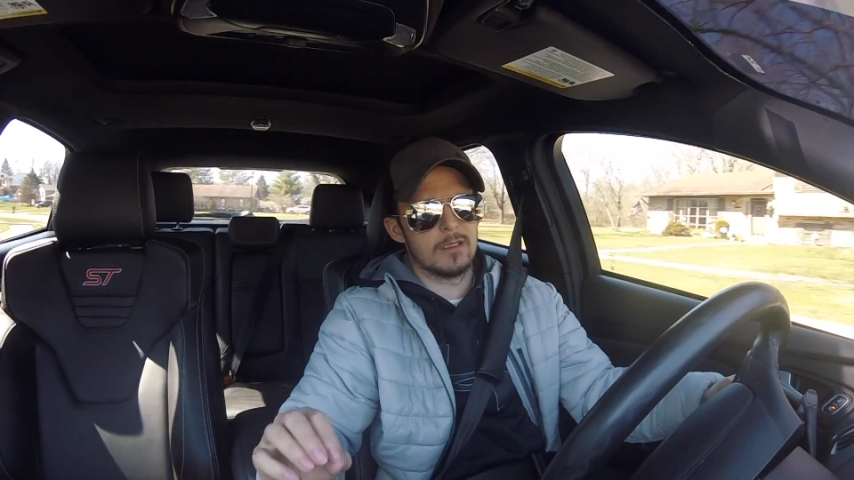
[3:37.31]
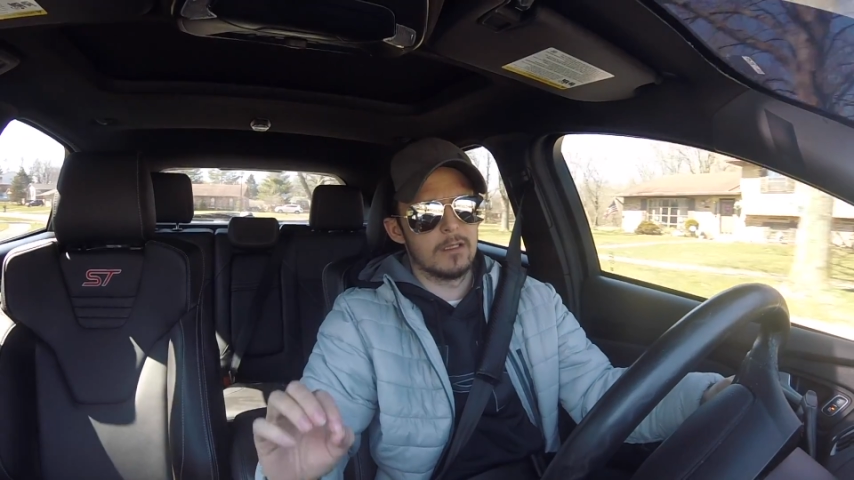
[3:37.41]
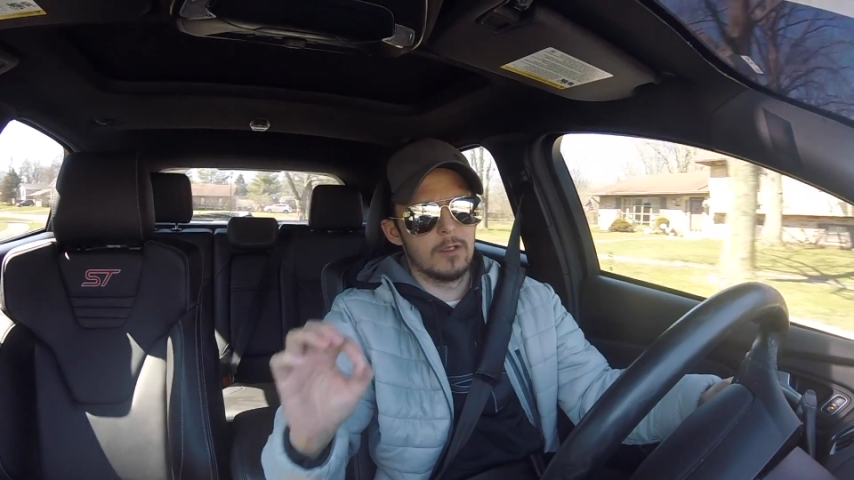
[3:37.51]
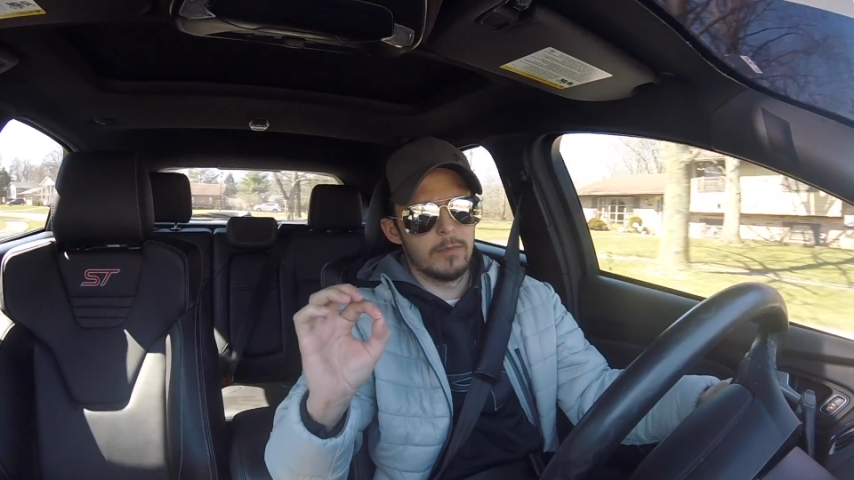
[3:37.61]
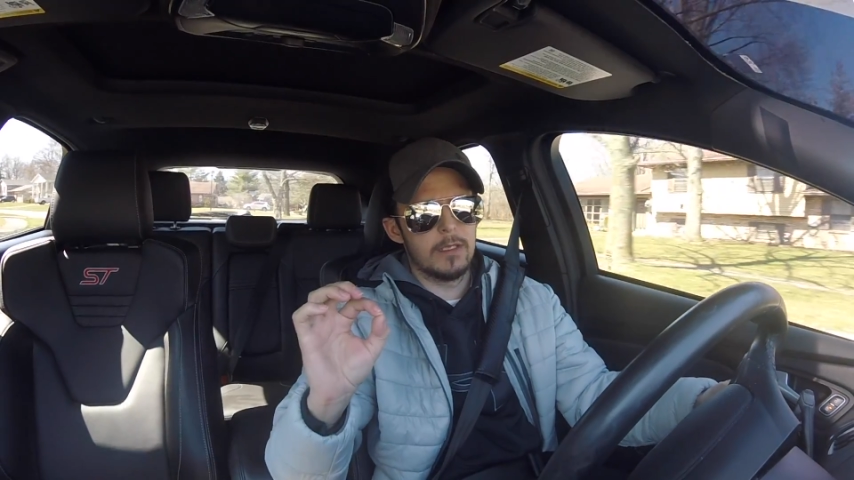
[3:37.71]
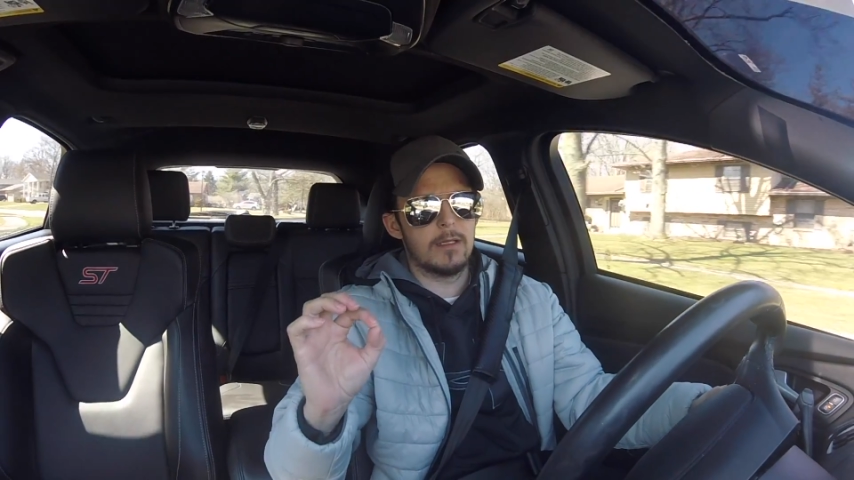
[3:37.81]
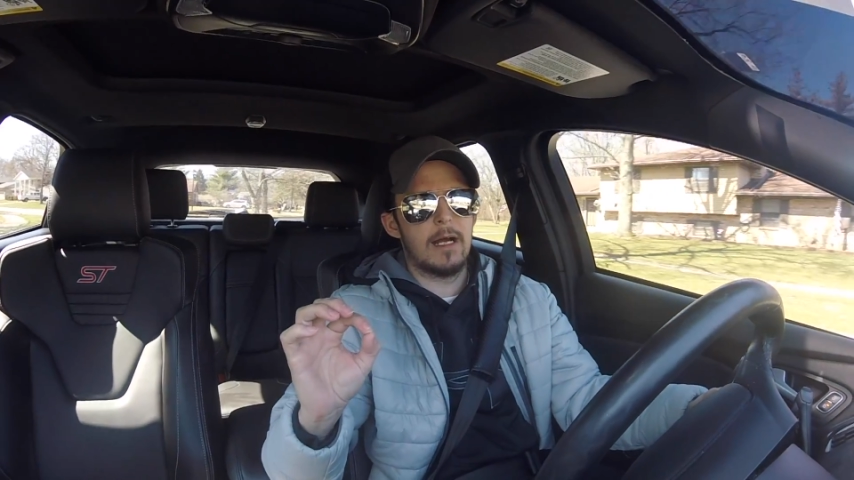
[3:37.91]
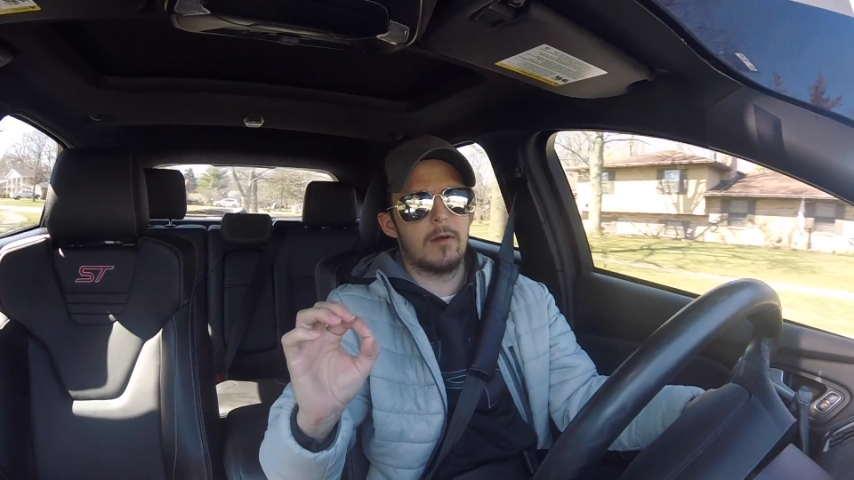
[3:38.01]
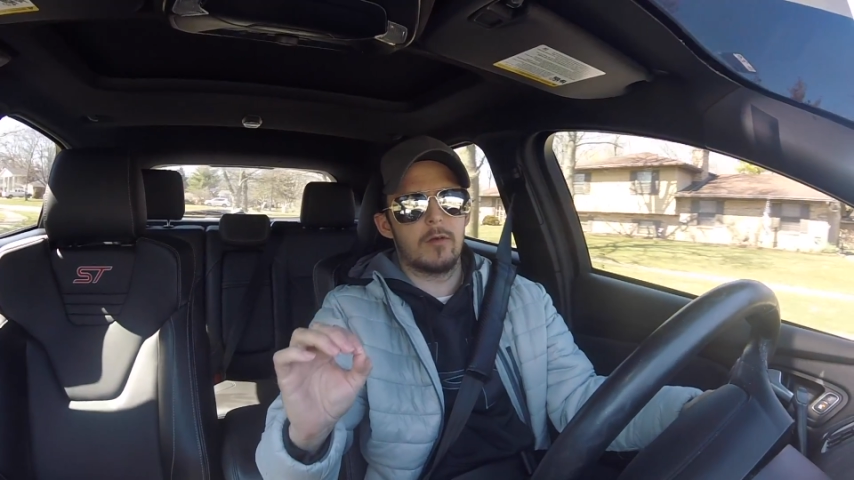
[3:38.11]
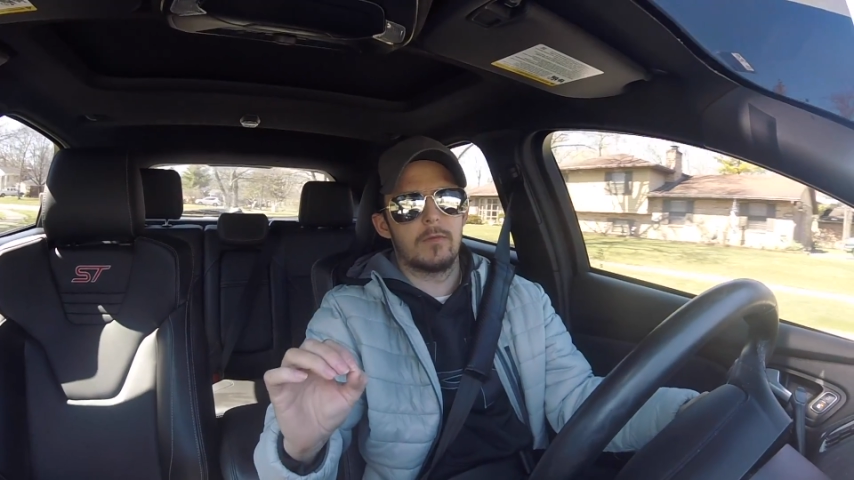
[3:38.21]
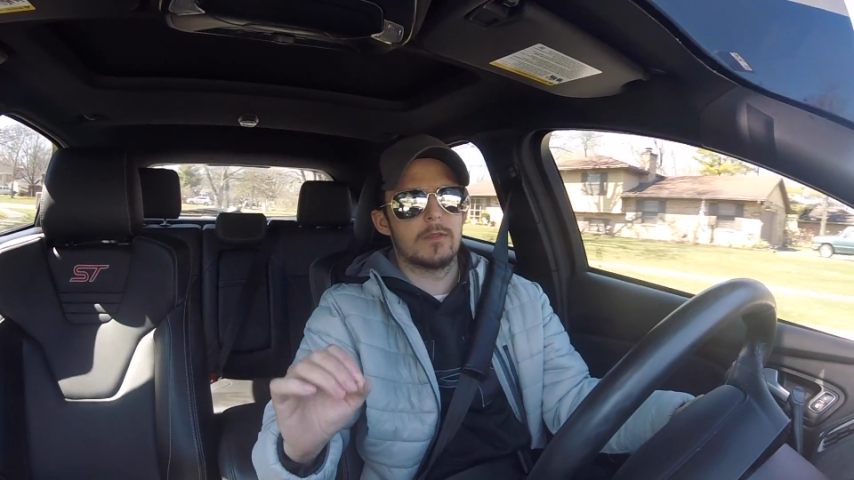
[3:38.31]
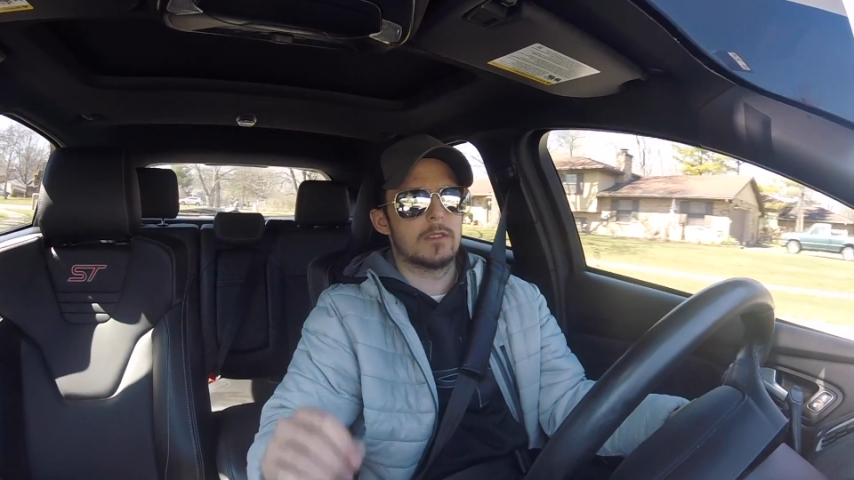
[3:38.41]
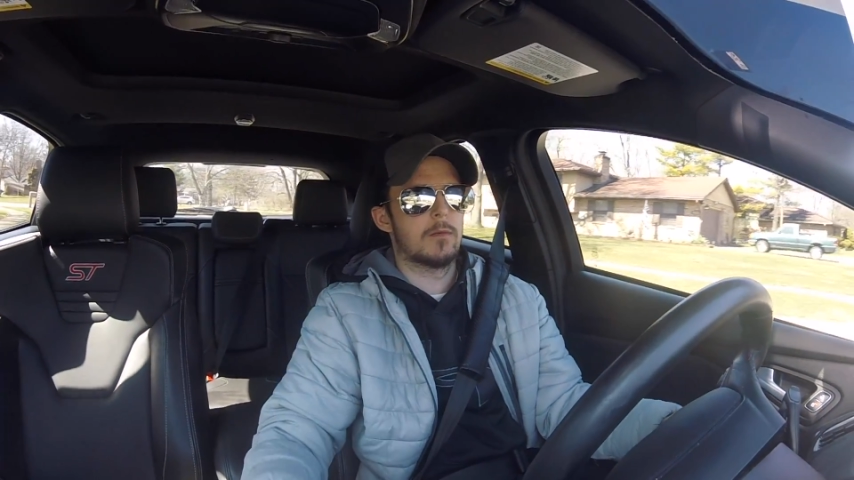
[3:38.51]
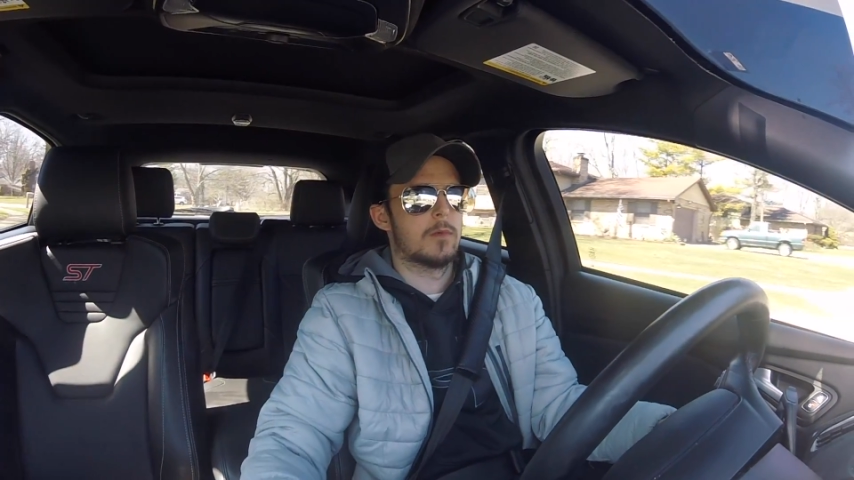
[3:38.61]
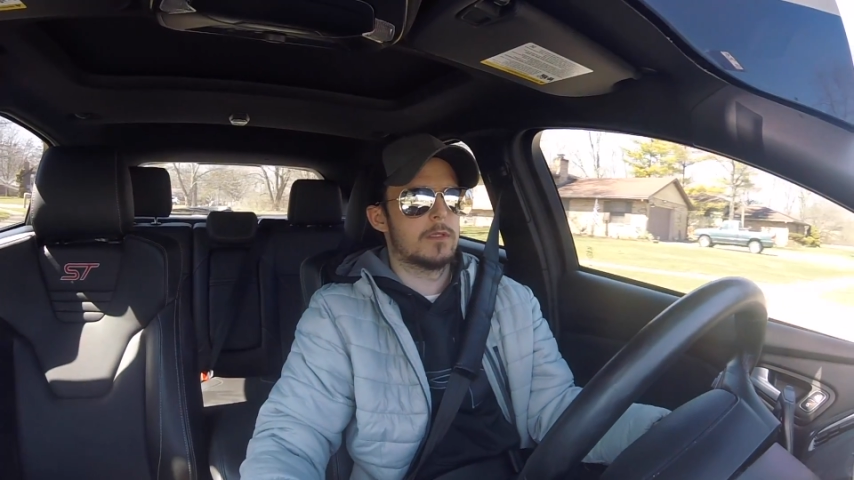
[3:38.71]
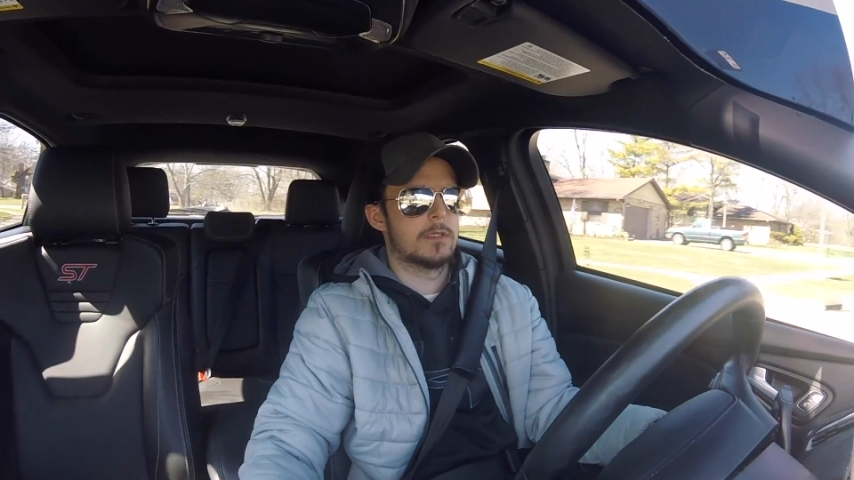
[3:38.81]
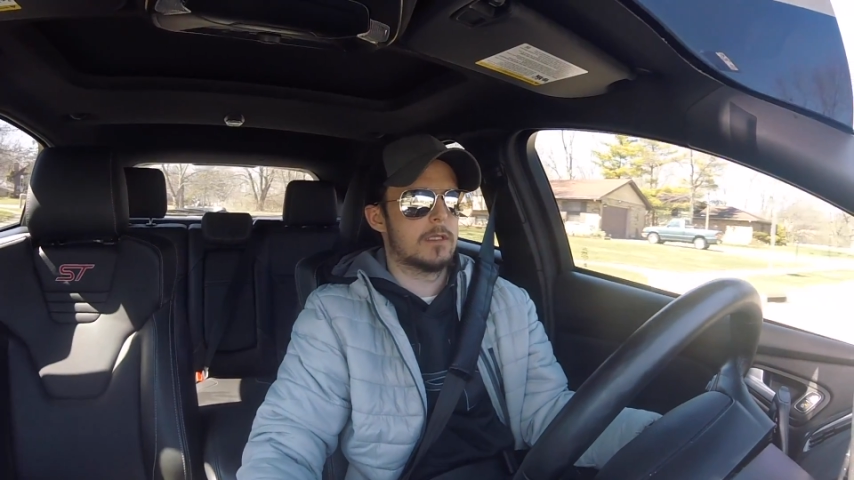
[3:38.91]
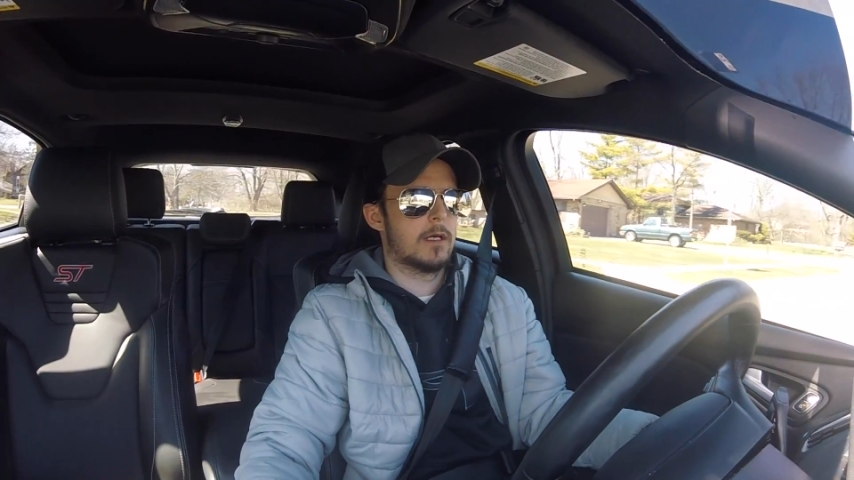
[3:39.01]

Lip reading: little bit louder for some reason.